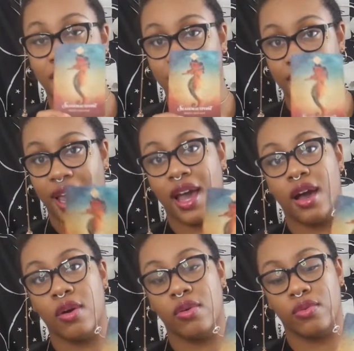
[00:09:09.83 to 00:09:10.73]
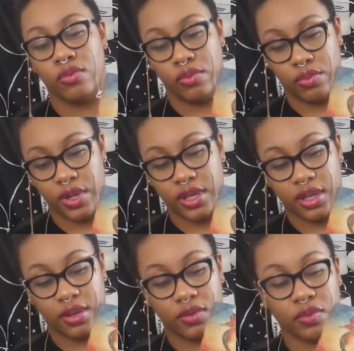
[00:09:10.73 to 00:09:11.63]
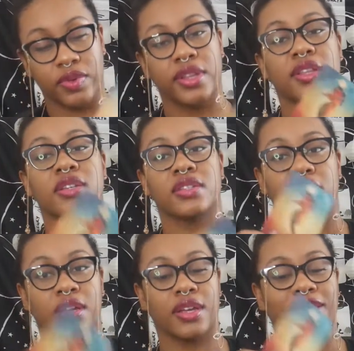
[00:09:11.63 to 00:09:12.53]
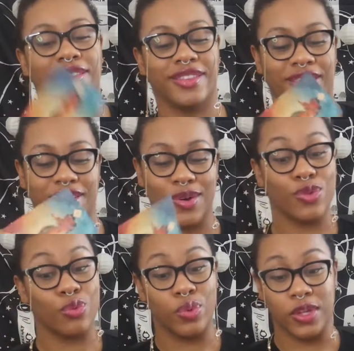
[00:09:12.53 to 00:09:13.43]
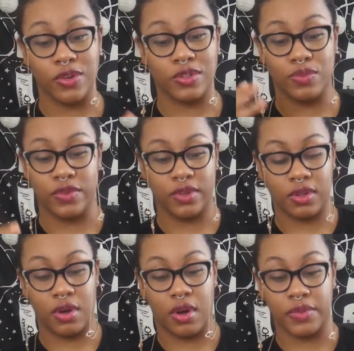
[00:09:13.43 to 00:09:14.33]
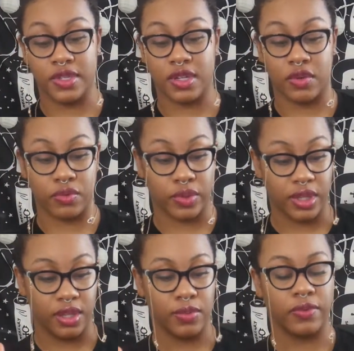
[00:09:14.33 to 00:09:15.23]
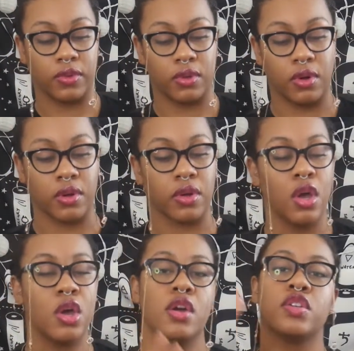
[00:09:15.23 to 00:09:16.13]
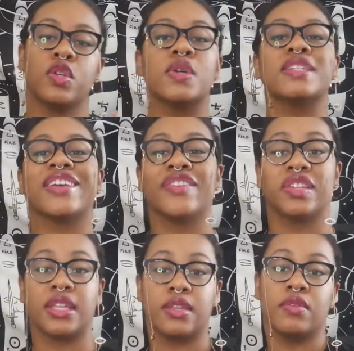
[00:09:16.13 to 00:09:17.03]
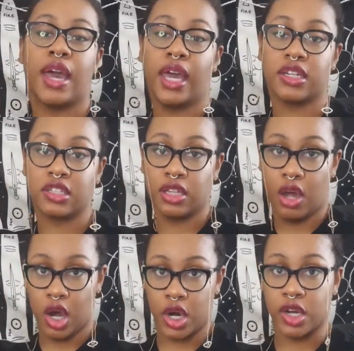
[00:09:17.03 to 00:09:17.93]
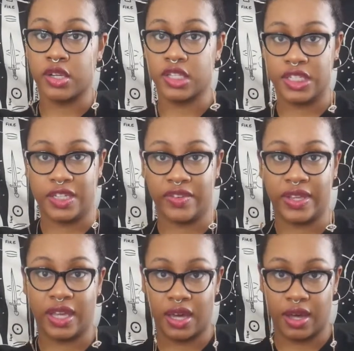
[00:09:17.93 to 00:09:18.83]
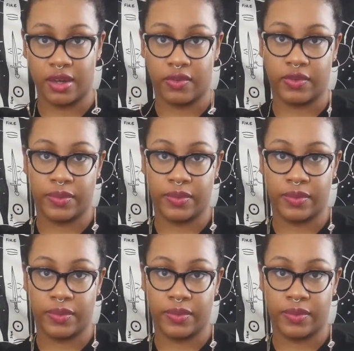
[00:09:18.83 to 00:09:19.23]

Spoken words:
Now we can really start getting, you know, the wheels moving along. We start really moving along towards everything you actually are deserving of.